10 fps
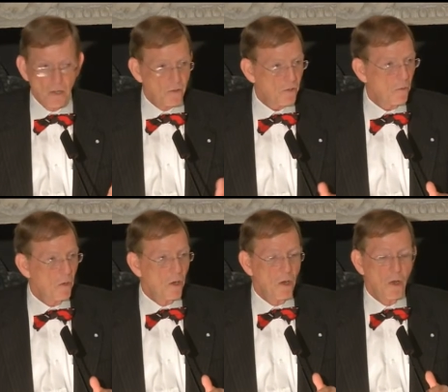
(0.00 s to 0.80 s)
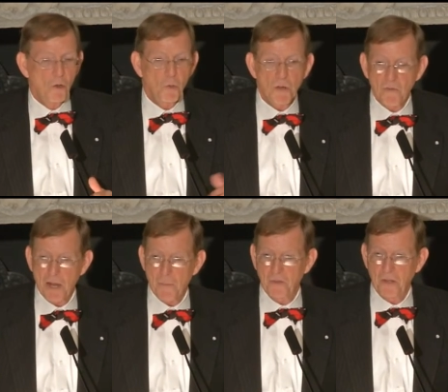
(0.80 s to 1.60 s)
So
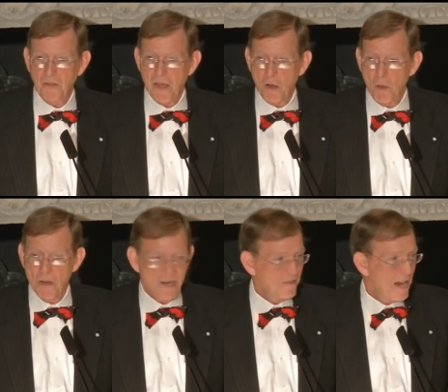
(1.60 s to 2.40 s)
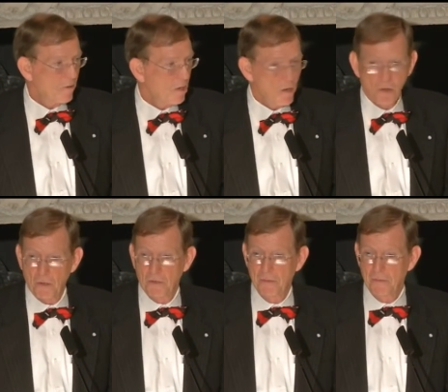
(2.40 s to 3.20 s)
25% of that army is now
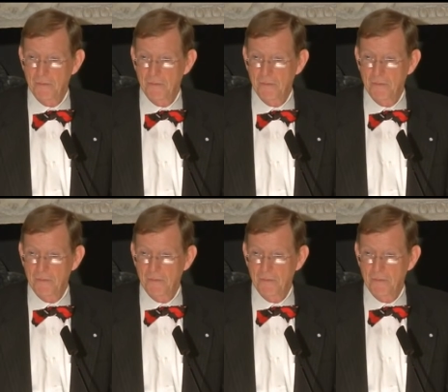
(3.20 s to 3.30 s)
gone